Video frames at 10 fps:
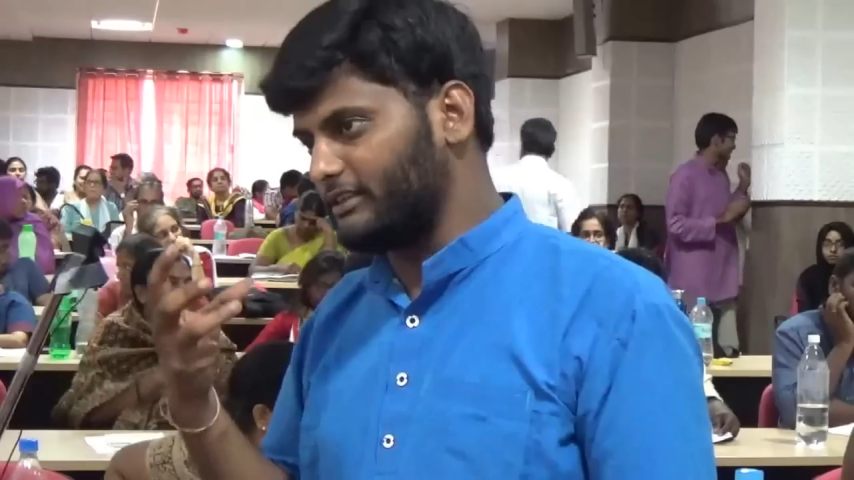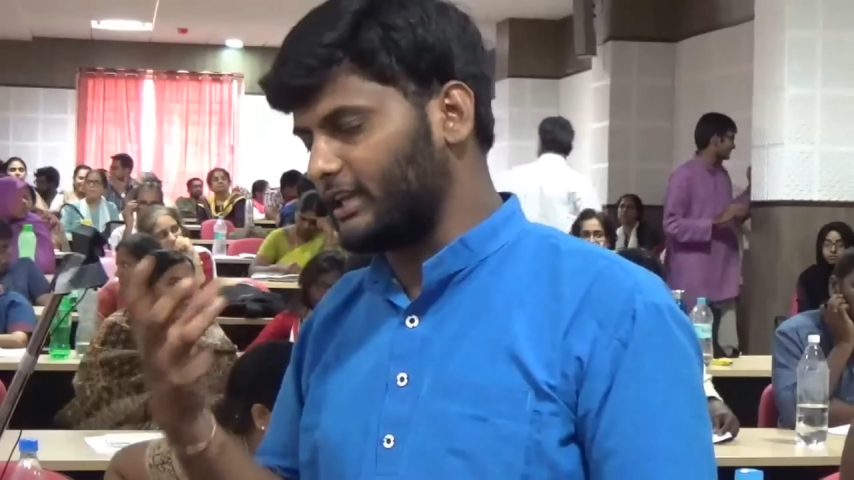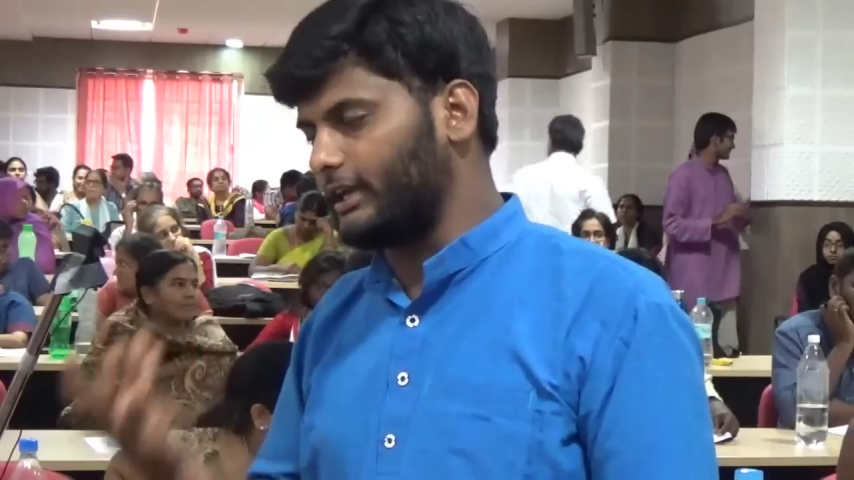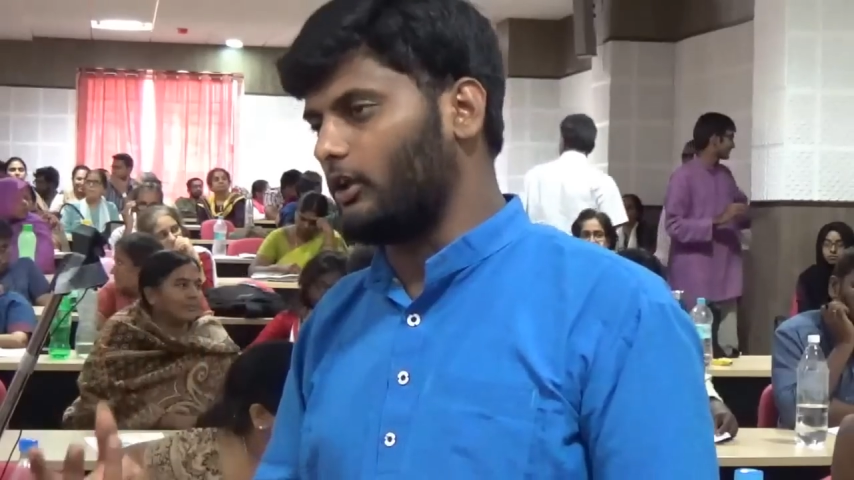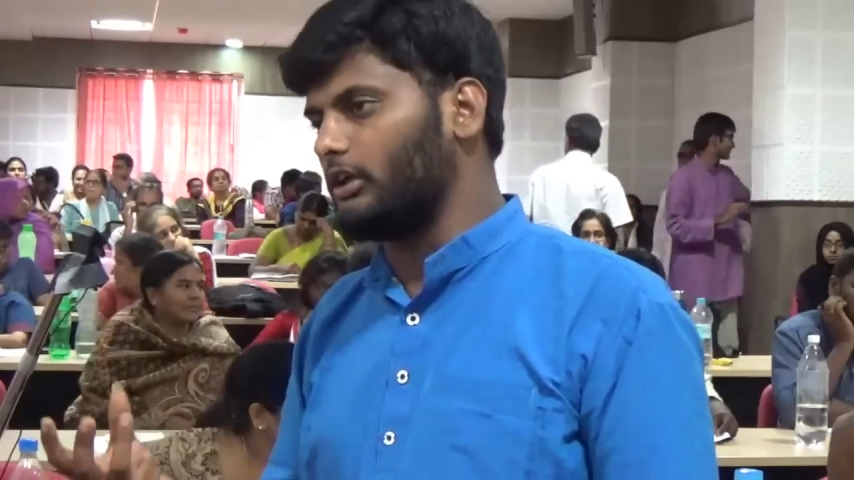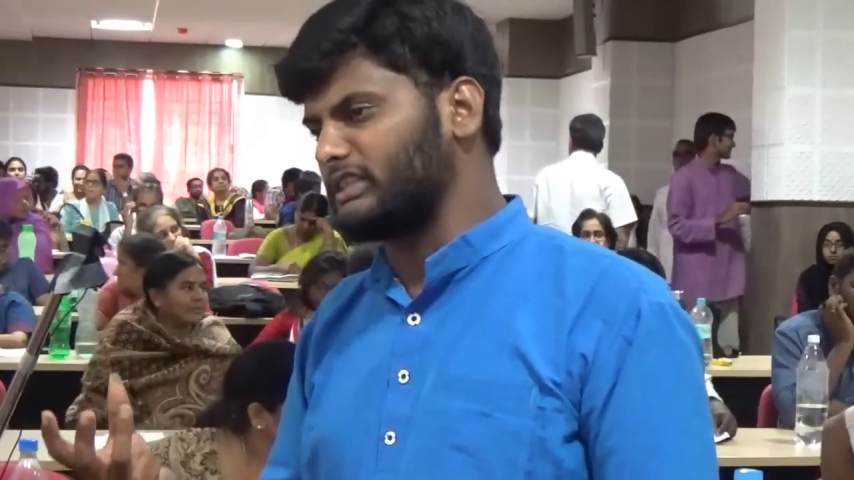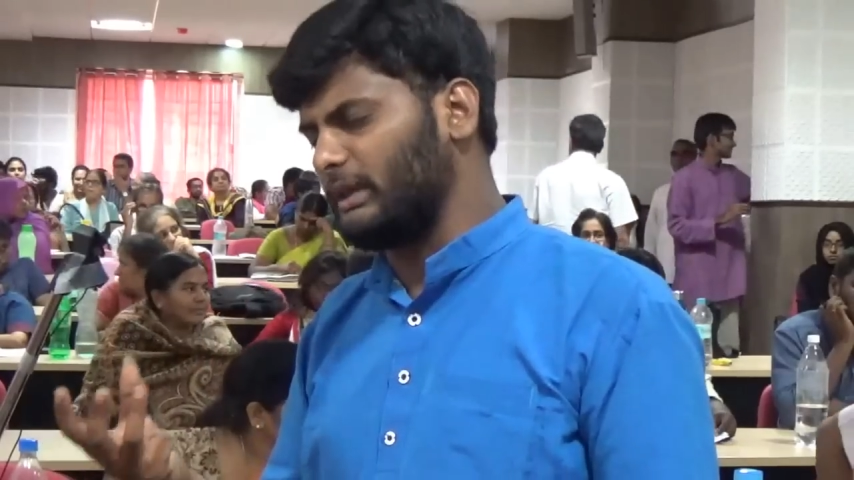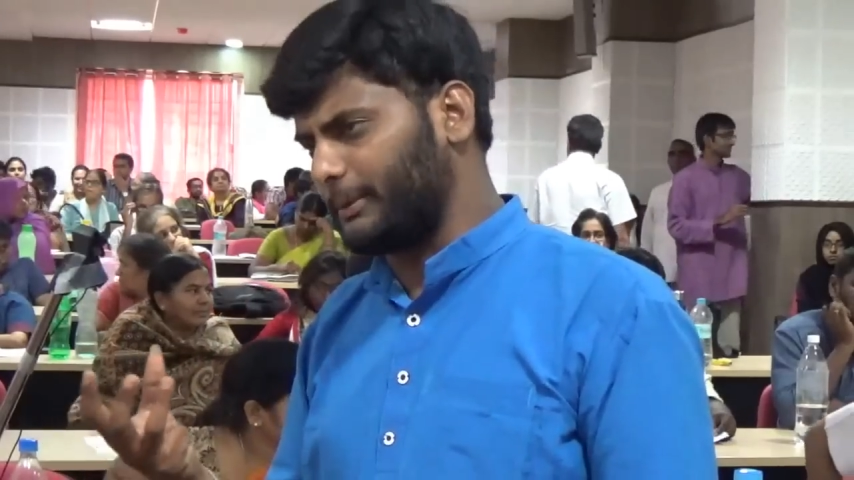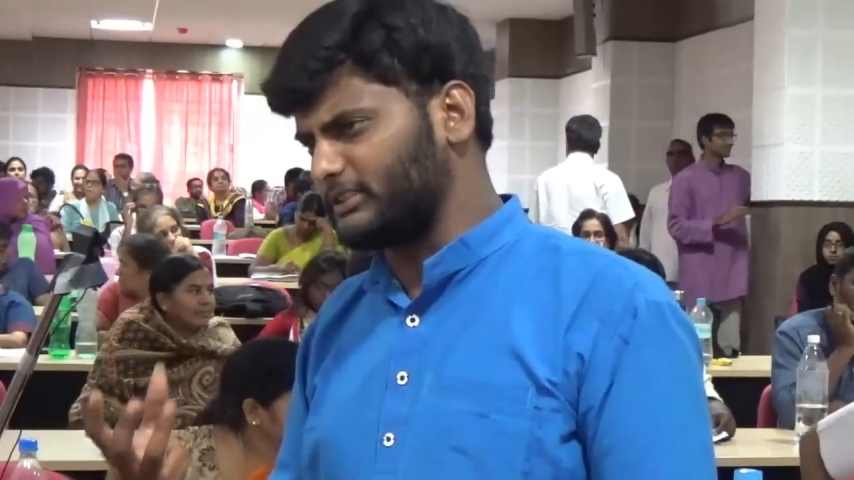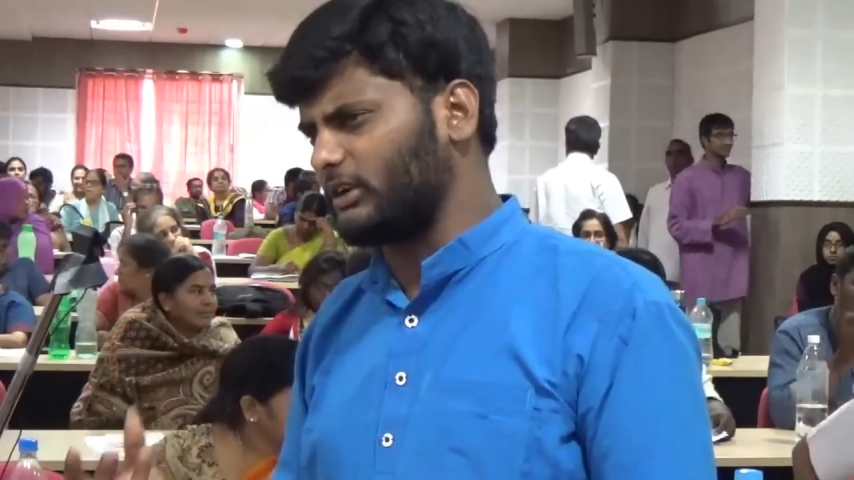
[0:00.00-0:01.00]
a
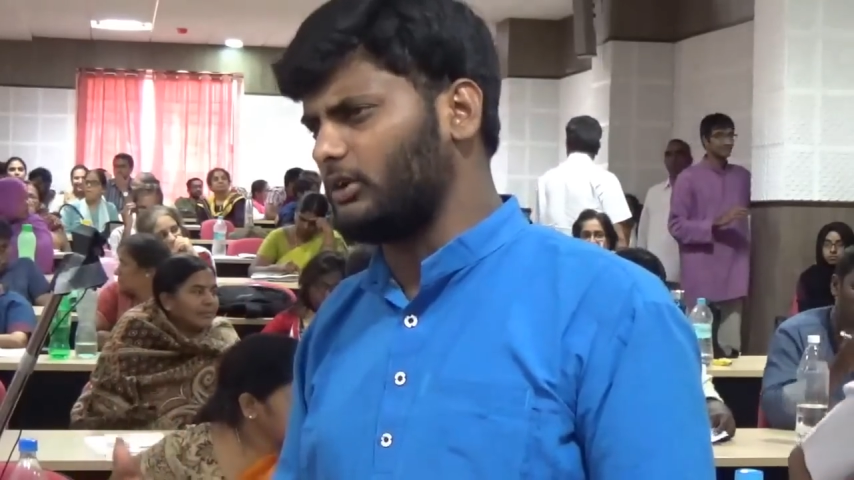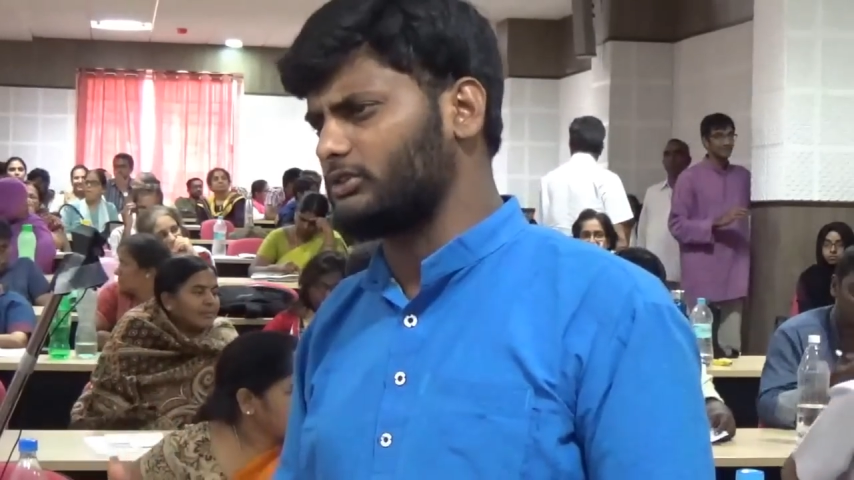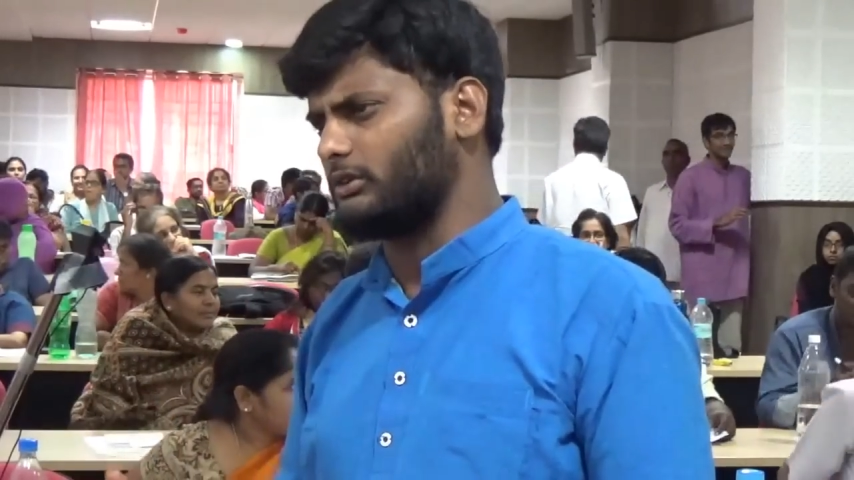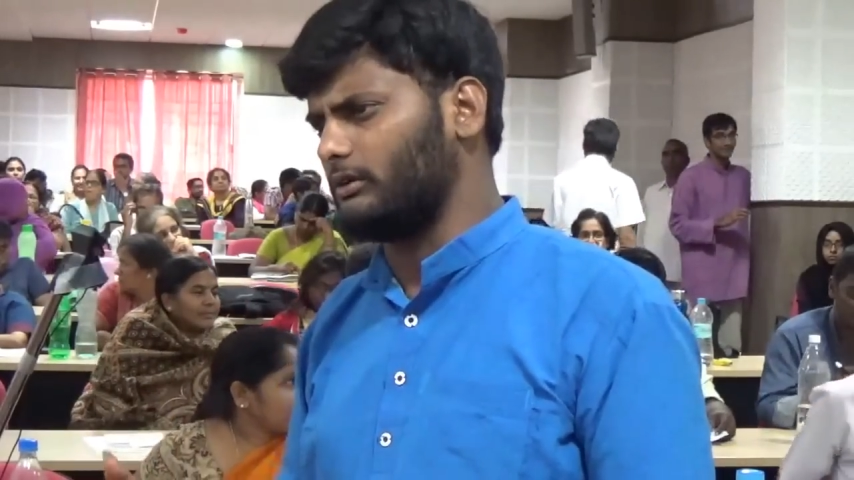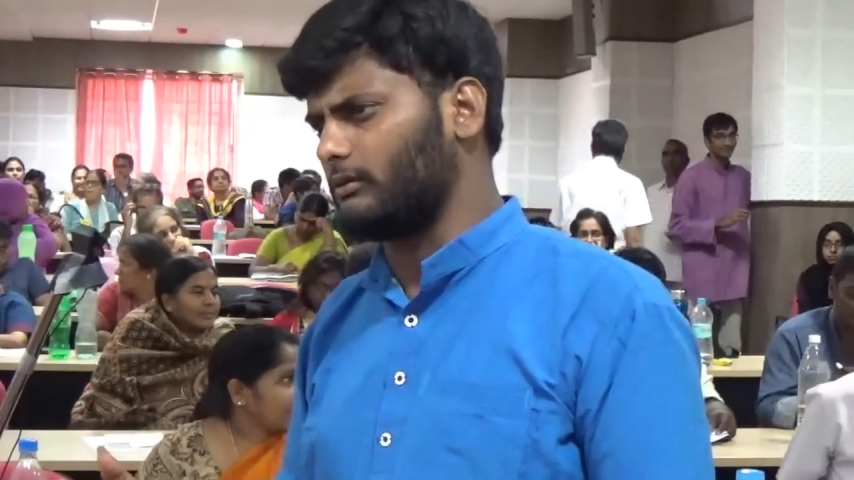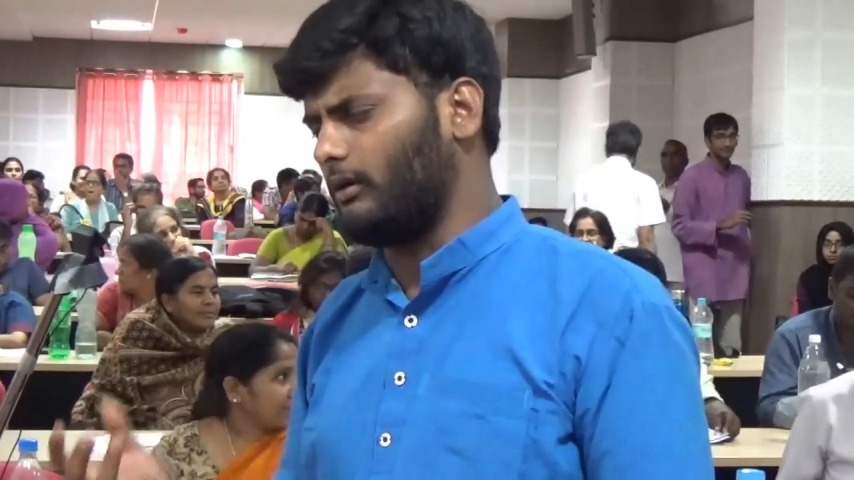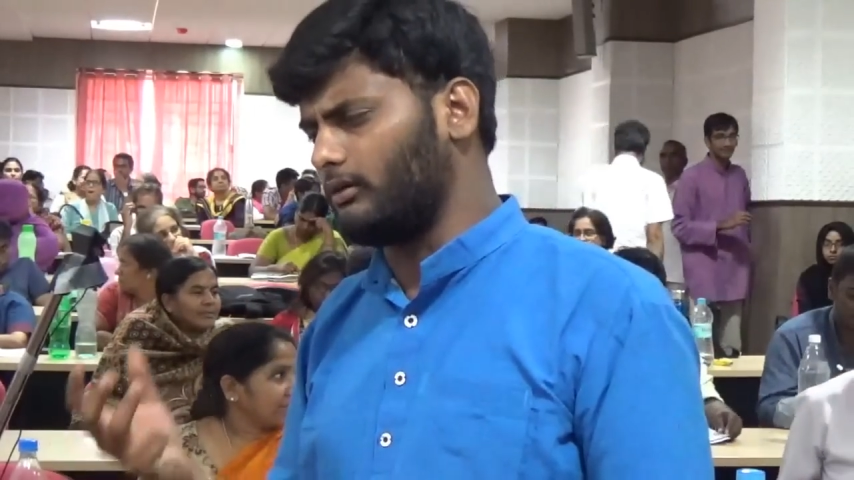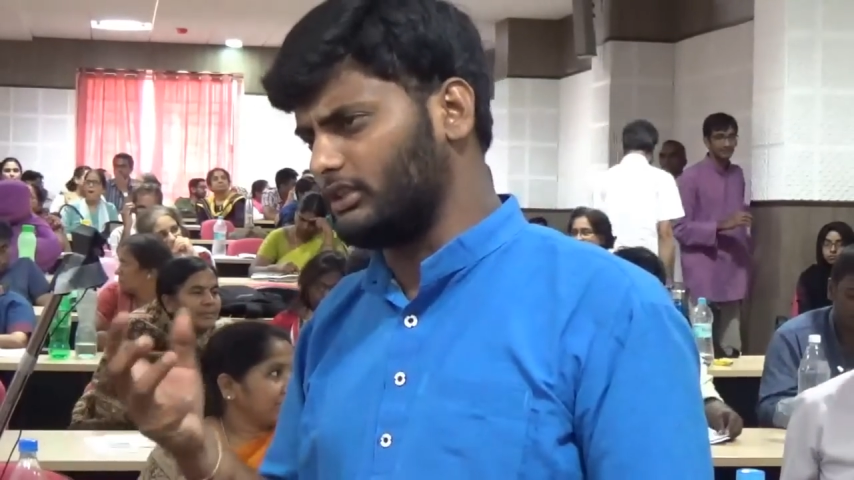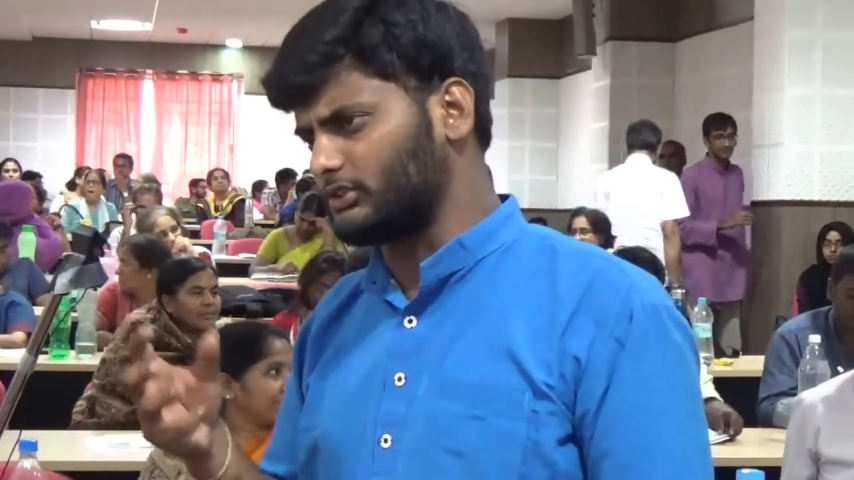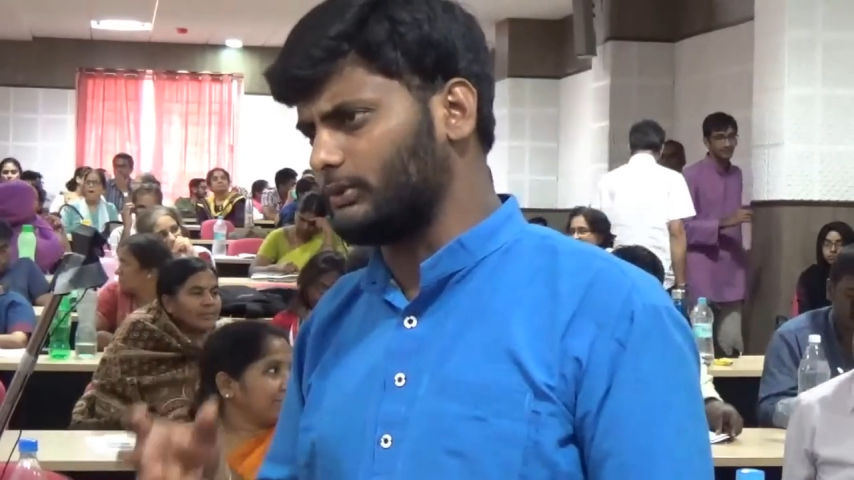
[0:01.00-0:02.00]
psychological pressure also
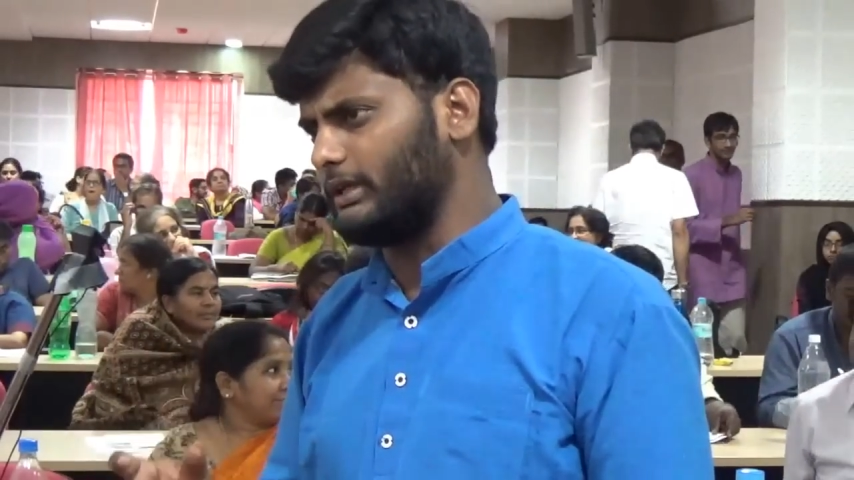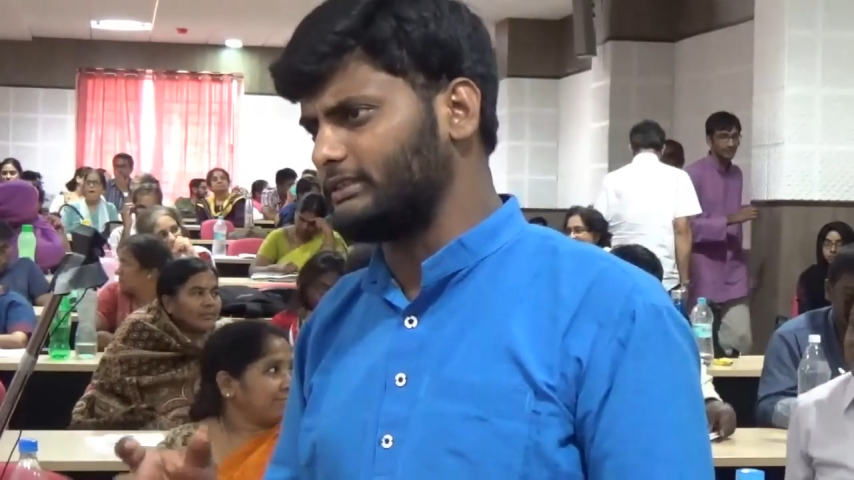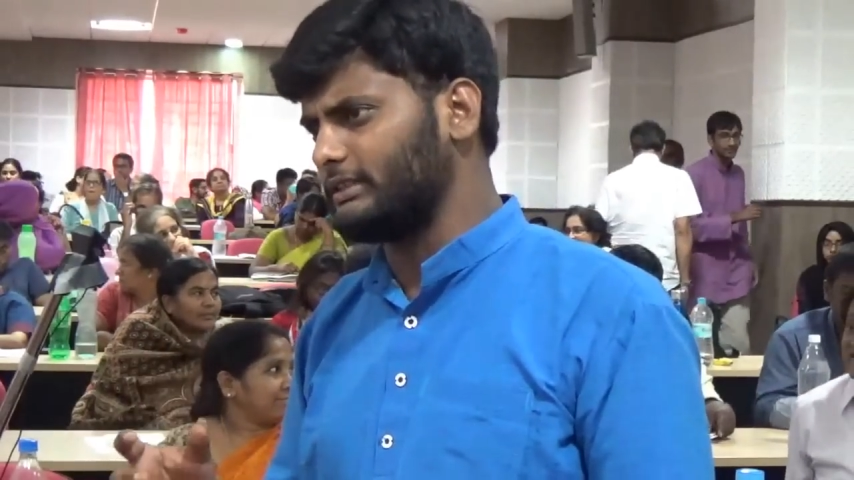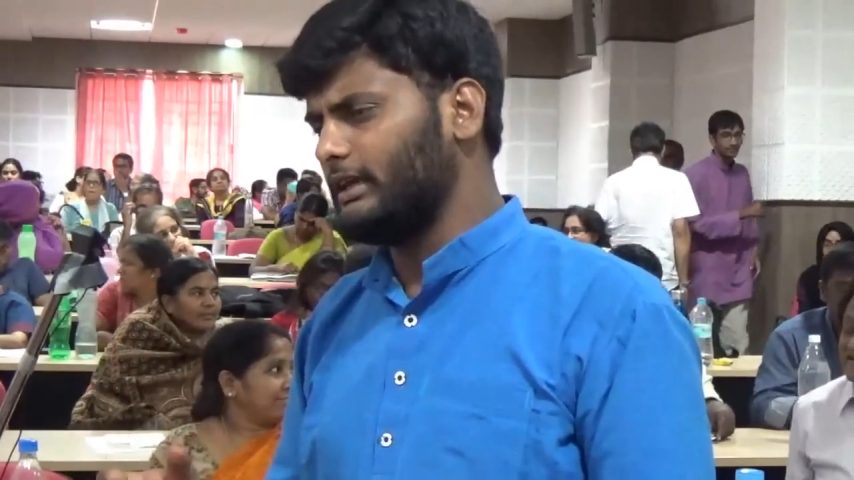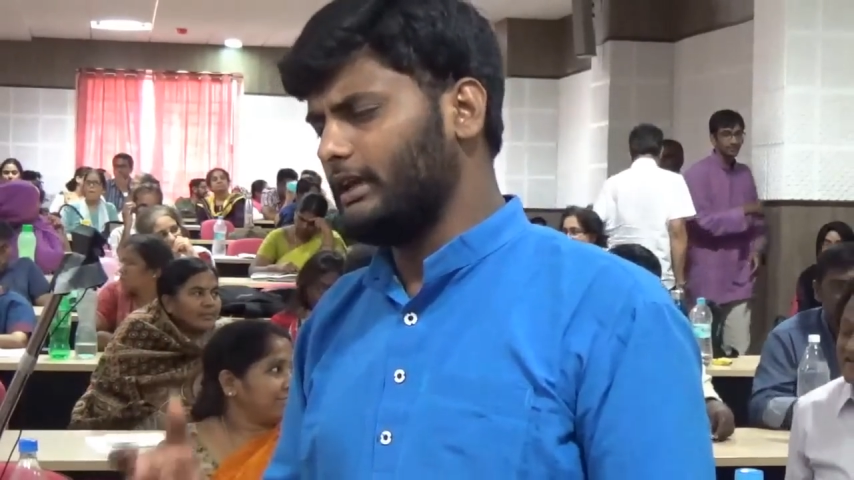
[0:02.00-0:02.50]
on the students,